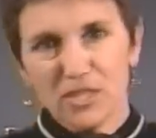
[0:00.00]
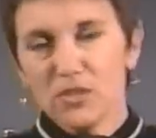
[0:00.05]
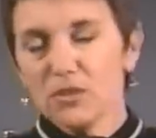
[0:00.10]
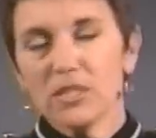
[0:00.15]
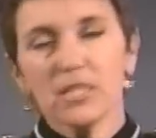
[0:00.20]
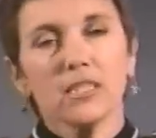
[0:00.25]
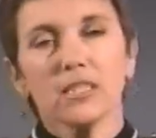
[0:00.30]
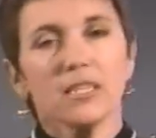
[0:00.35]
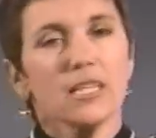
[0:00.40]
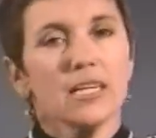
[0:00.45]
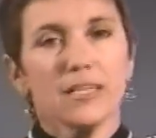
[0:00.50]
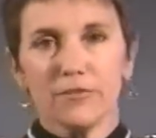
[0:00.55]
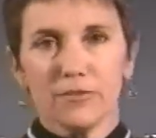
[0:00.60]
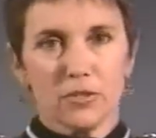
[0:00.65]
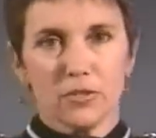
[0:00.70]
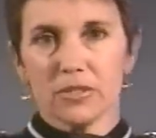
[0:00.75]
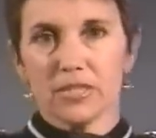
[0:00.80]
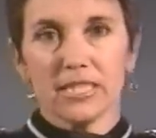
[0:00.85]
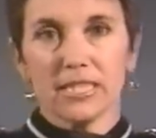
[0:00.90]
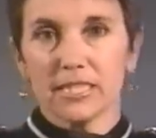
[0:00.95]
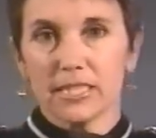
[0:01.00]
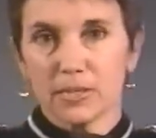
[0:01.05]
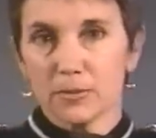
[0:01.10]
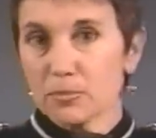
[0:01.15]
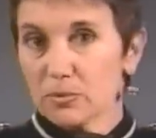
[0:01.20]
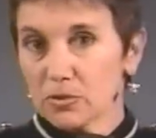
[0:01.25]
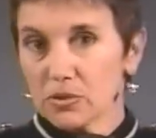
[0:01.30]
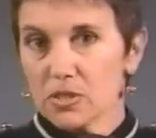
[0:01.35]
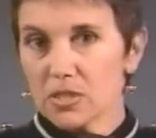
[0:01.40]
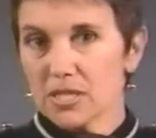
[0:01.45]
you can love your
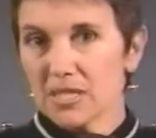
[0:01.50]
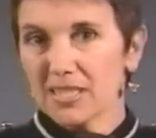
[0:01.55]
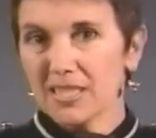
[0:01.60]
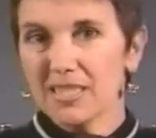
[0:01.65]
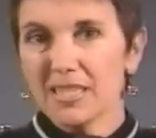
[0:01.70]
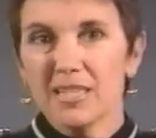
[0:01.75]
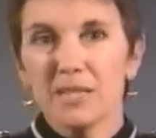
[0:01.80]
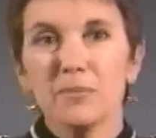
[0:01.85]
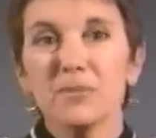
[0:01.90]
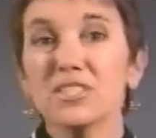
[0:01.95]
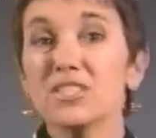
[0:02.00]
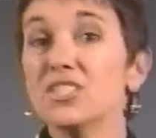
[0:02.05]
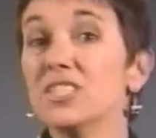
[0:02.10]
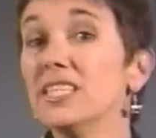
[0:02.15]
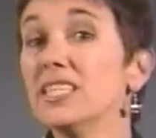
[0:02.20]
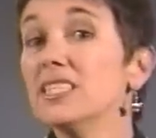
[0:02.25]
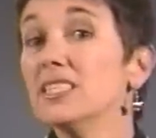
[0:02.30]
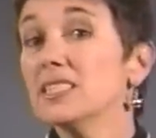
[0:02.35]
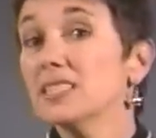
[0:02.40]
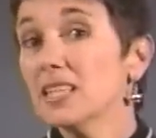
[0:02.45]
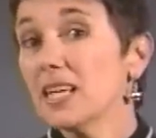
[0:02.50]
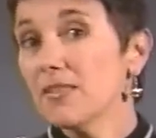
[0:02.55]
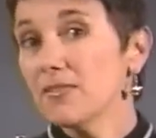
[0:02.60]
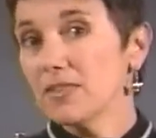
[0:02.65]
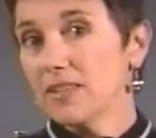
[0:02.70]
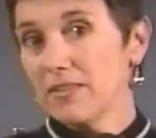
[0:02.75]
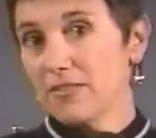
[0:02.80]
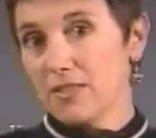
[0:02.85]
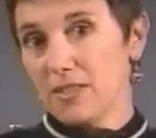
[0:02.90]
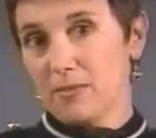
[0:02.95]
addicted person, but you need to
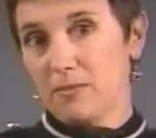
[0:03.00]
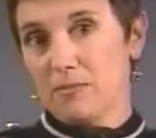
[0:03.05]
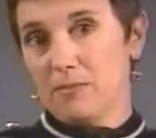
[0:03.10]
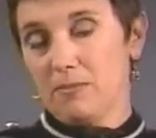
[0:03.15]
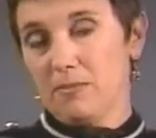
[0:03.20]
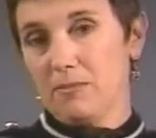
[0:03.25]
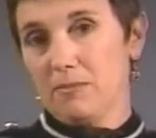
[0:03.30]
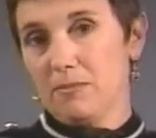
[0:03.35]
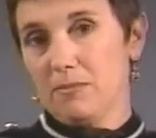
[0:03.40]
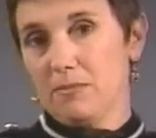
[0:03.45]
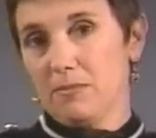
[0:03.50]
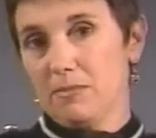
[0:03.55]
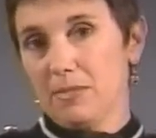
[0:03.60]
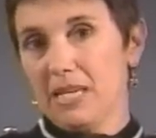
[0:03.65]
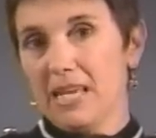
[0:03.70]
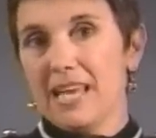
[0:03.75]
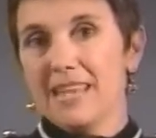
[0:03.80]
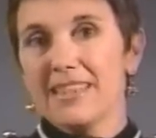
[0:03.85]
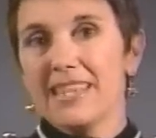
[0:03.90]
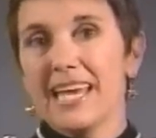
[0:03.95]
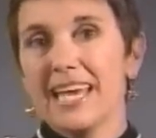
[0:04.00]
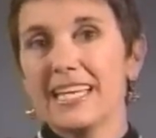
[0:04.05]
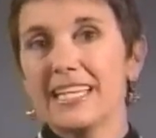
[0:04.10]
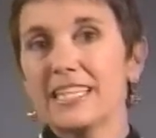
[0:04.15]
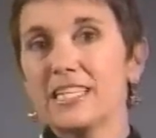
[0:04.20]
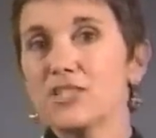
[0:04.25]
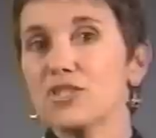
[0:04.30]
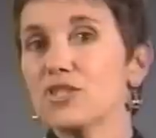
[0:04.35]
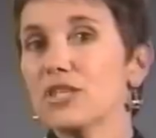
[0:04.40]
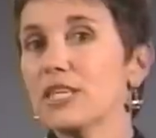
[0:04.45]
tough love them. That
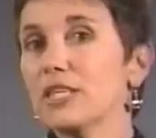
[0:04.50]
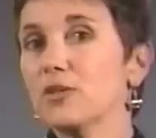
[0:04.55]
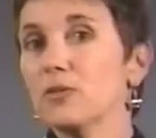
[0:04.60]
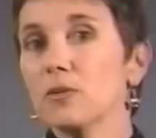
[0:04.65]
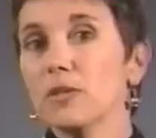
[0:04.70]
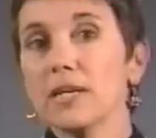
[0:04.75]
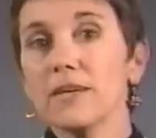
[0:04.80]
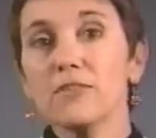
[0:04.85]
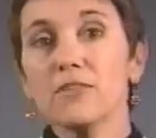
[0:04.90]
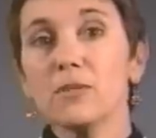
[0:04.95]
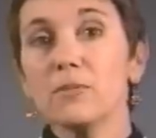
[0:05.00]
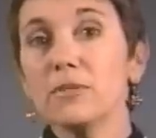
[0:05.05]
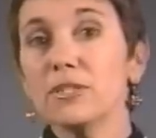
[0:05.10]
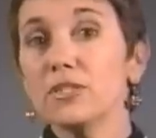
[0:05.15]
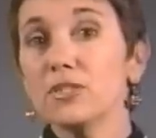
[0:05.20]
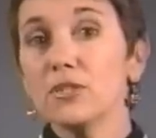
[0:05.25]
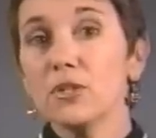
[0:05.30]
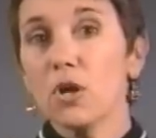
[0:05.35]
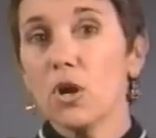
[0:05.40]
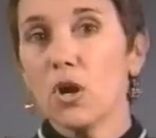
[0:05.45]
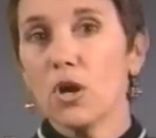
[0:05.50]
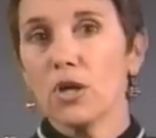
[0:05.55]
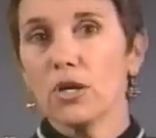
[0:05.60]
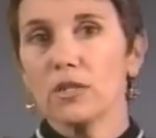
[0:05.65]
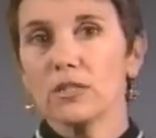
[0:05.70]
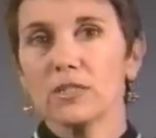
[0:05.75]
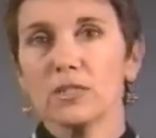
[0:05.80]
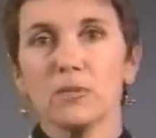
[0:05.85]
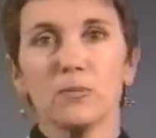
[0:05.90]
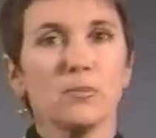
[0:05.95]
is, that you love them in your
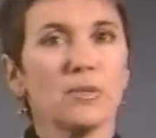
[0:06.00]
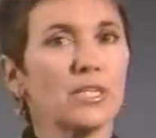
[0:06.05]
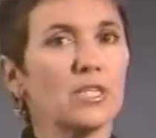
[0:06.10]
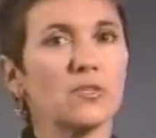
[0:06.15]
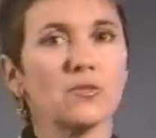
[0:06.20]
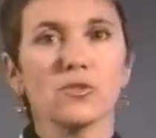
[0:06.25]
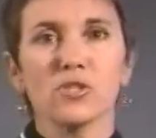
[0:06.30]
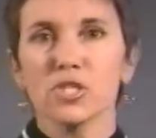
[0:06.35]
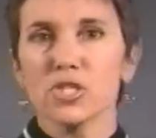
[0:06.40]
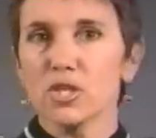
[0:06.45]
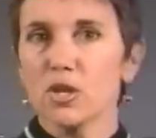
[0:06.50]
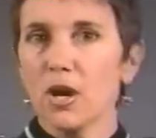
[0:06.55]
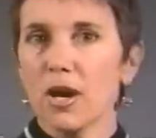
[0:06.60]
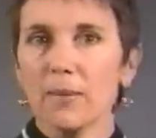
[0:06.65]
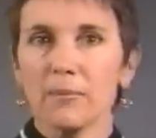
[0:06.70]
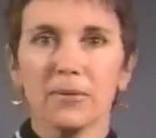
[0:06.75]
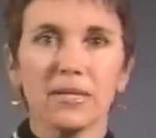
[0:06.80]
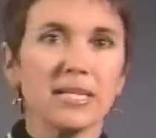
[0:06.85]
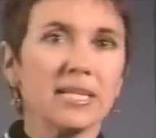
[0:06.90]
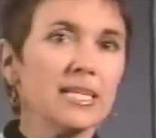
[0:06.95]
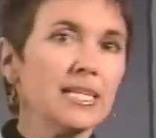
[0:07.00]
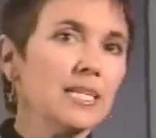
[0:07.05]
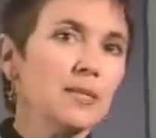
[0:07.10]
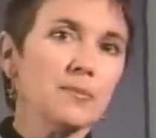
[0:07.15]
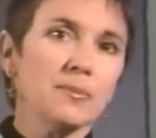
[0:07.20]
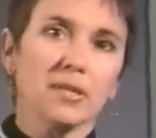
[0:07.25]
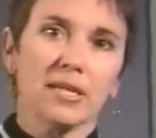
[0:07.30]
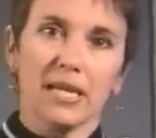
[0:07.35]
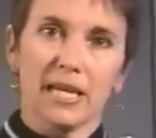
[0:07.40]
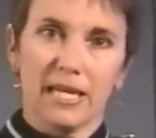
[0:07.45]
heart, but you stop
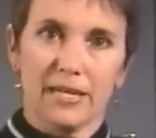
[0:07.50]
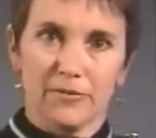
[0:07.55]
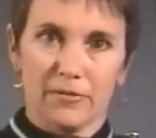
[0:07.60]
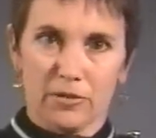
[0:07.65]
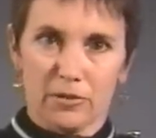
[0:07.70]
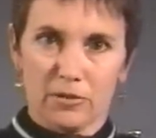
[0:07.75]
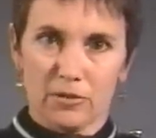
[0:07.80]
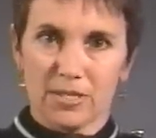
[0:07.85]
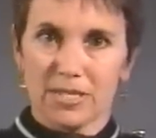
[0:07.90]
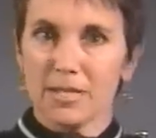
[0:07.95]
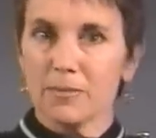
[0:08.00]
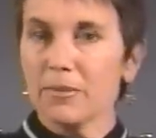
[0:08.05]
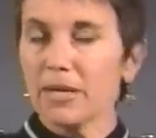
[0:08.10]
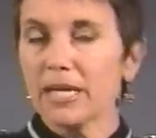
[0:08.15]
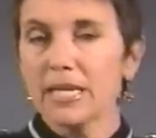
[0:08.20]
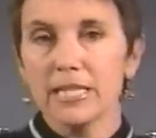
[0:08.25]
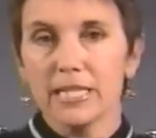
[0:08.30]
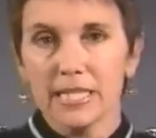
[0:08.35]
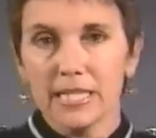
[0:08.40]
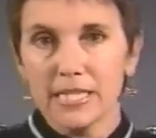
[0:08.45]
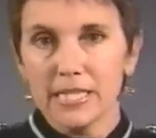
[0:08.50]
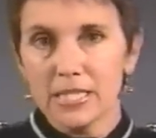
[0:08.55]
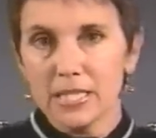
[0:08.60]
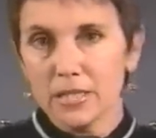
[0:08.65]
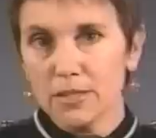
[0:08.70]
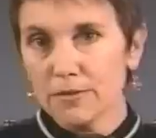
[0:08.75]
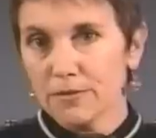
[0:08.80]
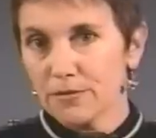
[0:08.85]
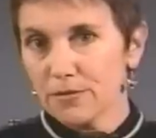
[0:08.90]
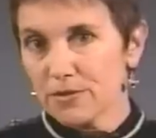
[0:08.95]
any behaviors that make it
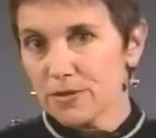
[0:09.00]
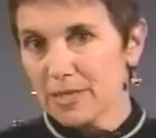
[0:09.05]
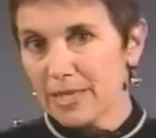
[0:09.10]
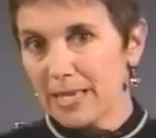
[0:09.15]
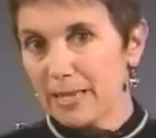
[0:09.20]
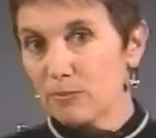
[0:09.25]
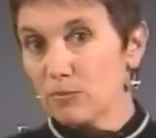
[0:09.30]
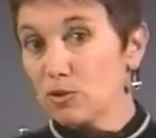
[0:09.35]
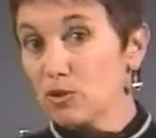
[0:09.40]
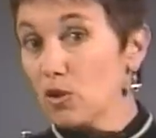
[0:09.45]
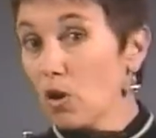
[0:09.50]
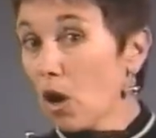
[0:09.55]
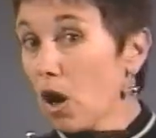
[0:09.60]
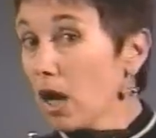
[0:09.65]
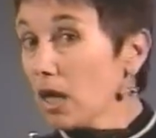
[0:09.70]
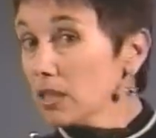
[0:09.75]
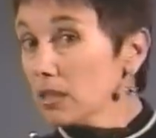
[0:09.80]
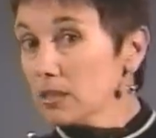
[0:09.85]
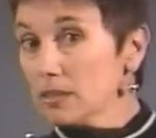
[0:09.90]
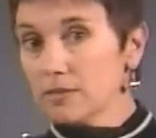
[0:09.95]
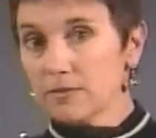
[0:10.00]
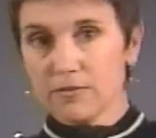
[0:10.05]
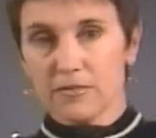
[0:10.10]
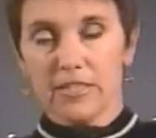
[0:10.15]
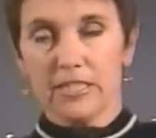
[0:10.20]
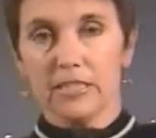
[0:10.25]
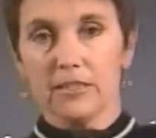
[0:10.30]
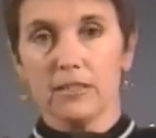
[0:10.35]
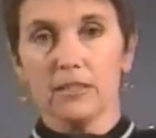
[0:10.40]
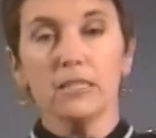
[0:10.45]
easier for them not to
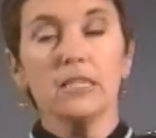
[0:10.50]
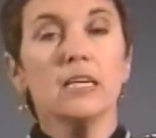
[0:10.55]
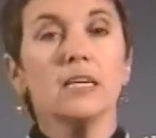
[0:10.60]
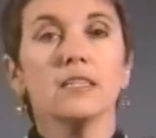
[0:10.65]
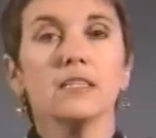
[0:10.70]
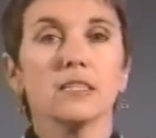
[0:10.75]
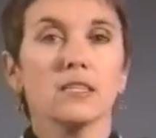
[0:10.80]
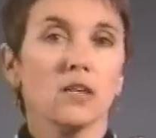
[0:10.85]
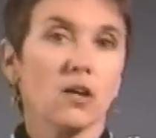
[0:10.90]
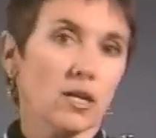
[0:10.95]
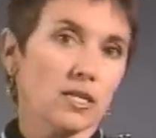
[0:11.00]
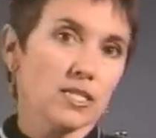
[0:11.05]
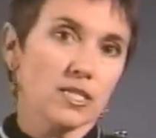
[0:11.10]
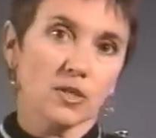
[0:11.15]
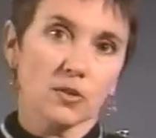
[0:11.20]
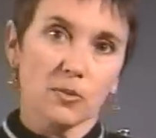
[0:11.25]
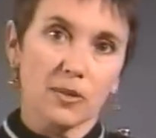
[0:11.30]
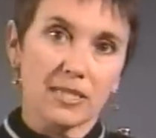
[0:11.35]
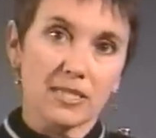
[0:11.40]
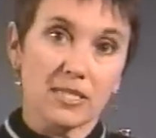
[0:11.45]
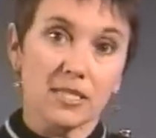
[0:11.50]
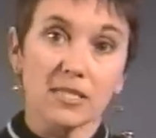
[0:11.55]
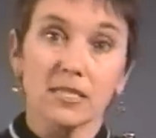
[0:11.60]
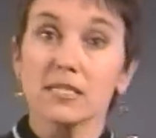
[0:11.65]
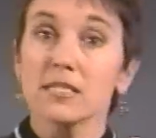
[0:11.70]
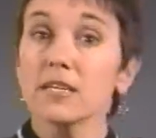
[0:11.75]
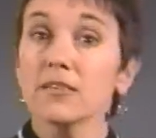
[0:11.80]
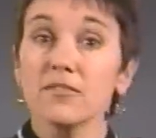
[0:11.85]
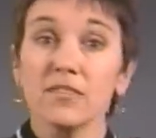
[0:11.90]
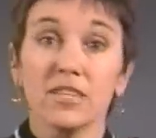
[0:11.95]
feel the
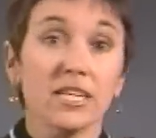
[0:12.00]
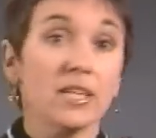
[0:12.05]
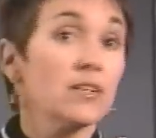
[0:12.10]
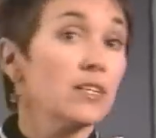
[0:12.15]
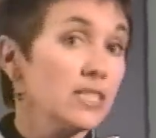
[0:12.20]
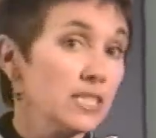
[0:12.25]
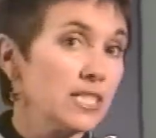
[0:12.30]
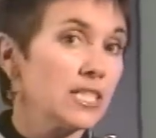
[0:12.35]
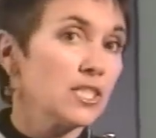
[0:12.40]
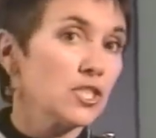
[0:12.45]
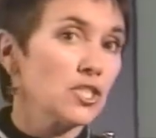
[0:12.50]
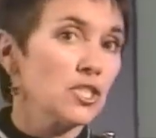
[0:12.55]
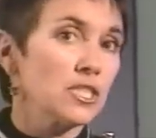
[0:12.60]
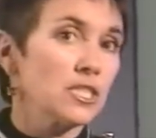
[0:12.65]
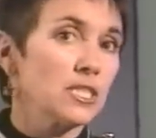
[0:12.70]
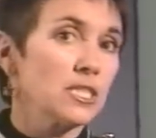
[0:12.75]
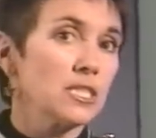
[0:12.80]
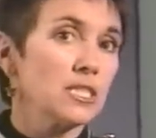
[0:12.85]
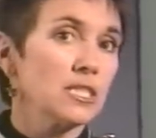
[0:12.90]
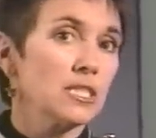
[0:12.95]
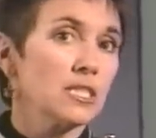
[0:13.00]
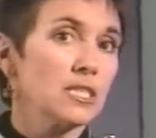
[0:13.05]
consequences of their addiction.